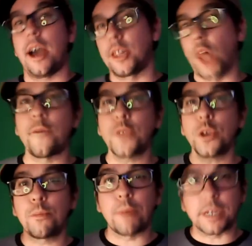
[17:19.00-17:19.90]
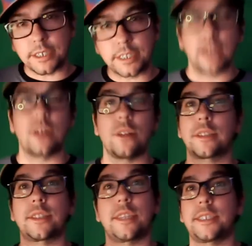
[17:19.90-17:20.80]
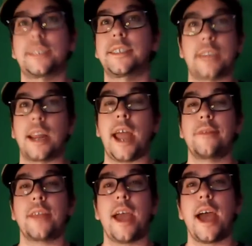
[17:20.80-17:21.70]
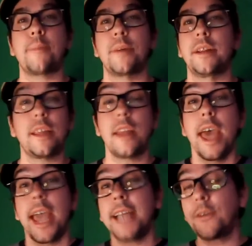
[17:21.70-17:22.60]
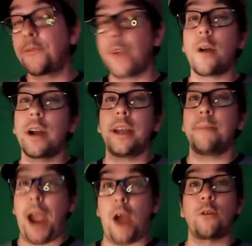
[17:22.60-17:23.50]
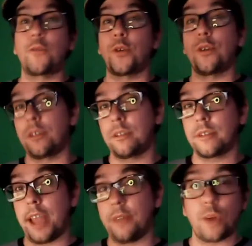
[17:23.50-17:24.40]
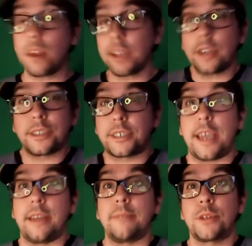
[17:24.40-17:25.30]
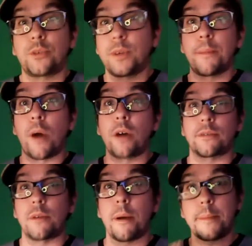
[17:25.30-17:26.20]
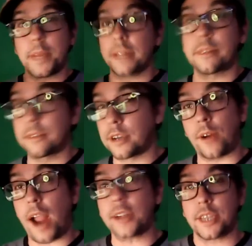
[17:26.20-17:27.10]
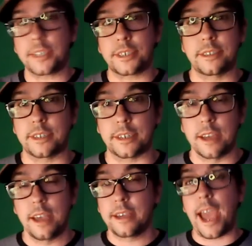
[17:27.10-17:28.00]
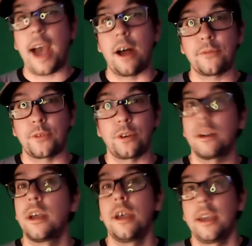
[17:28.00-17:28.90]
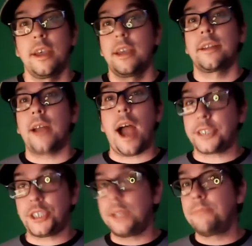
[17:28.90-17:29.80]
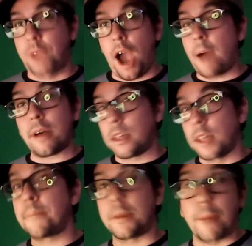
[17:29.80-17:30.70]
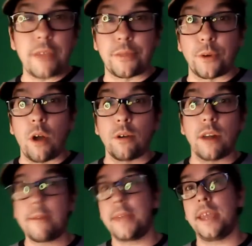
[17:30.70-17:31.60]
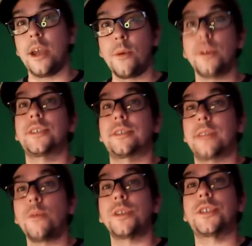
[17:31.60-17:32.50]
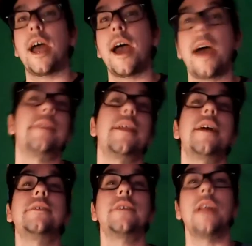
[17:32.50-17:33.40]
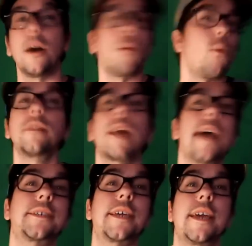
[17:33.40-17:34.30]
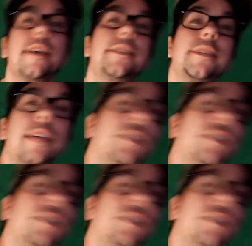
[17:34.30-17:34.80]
I love you, but still, it's just going to have to happen. And then it's a very powerful and really good scene between the both of them. I mean, congratulations to Gal for, she got a lump in my throat. I mean, it was sad. And then, you know, one last kiss, and